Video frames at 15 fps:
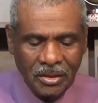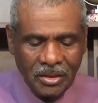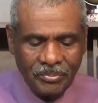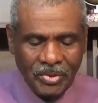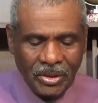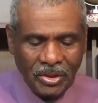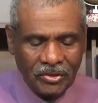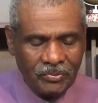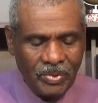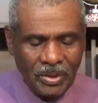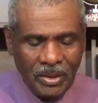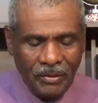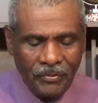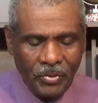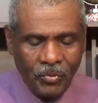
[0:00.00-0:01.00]
Because,
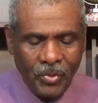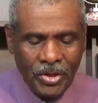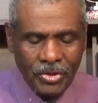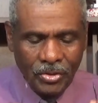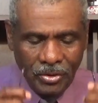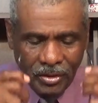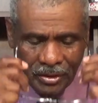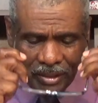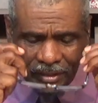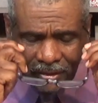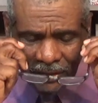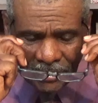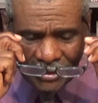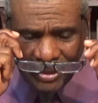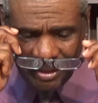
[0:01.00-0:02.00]
beloved, when you look at
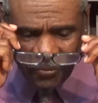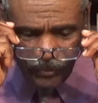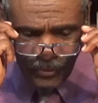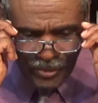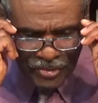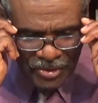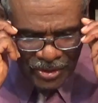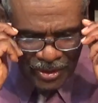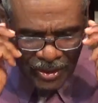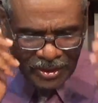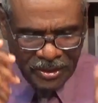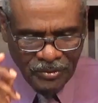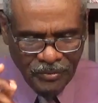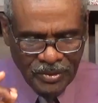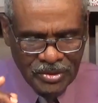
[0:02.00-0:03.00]
the 10th verse
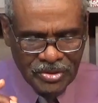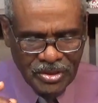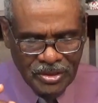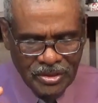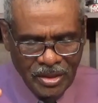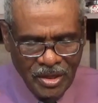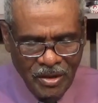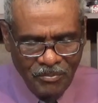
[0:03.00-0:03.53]
again, look what it says.